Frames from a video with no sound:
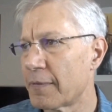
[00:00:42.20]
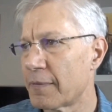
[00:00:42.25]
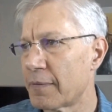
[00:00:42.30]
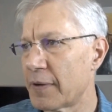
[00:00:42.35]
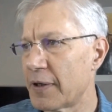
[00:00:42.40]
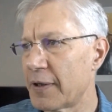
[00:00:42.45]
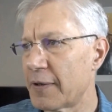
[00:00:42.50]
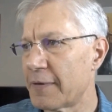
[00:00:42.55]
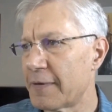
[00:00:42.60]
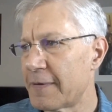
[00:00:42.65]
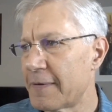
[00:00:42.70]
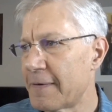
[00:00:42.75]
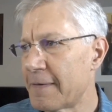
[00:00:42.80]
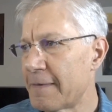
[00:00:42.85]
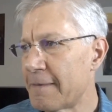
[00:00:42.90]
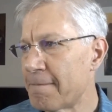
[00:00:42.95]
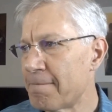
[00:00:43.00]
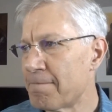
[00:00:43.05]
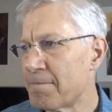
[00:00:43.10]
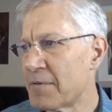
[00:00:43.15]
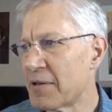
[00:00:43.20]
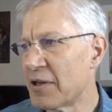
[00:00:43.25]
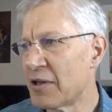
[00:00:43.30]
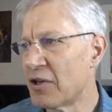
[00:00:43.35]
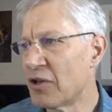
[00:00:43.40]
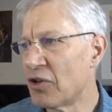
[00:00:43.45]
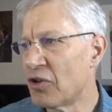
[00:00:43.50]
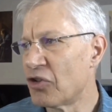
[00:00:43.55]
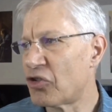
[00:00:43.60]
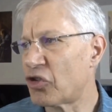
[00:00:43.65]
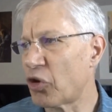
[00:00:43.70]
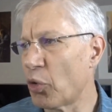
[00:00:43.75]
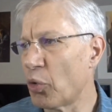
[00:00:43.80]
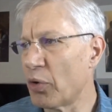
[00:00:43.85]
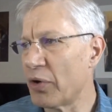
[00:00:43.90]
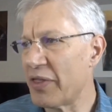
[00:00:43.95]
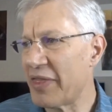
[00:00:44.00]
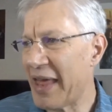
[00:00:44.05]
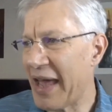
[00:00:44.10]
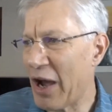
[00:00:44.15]
Right?
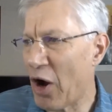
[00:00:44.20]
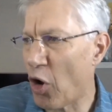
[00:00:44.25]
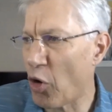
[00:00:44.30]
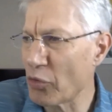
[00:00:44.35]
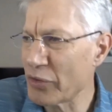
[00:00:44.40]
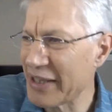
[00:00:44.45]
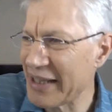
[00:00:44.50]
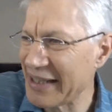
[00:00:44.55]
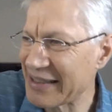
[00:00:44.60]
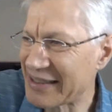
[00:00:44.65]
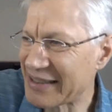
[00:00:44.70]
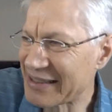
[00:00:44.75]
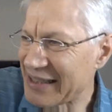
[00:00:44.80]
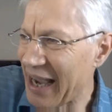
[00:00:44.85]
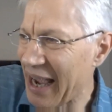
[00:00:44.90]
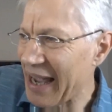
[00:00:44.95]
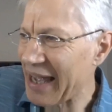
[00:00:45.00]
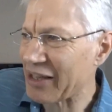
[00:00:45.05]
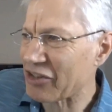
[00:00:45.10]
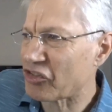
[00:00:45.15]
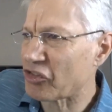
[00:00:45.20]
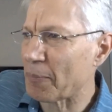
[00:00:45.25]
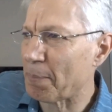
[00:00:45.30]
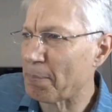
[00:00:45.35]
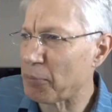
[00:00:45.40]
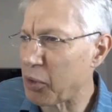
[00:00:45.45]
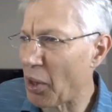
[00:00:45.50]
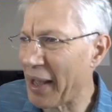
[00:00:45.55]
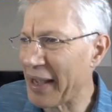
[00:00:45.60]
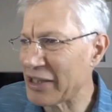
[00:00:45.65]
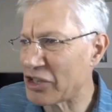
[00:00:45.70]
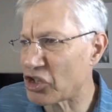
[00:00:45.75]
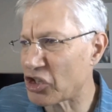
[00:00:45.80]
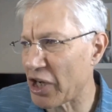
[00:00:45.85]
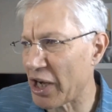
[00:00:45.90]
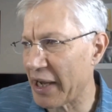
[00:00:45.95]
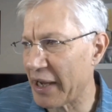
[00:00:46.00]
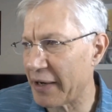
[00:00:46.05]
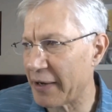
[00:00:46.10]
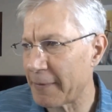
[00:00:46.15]
So they own the entire supply
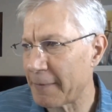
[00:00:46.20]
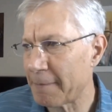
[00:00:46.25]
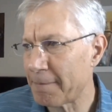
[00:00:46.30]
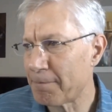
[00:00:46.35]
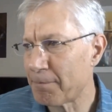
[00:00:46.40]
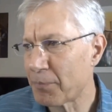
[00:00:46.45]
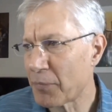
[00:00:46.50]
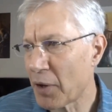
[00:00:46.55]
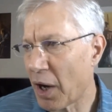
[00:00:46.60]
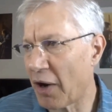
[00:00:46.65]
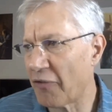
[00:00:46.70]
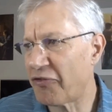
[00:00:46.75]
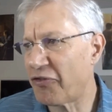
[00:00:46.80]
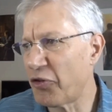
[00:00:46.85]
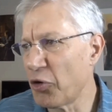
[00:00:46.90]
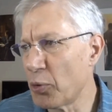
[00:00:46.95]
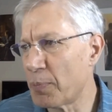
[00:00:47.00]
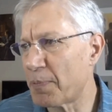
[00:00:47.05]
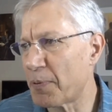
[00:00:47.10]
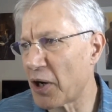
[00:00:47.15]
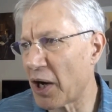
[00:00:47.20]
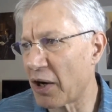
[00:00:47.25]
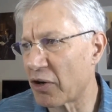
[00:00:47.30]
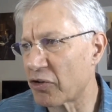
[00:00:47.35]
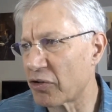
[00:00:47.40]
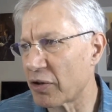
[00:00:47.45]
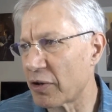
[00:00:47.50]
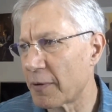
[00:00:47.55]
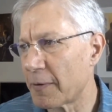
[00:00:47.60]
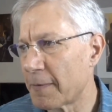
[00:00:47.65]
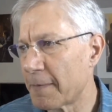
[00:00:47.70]
chain of food production.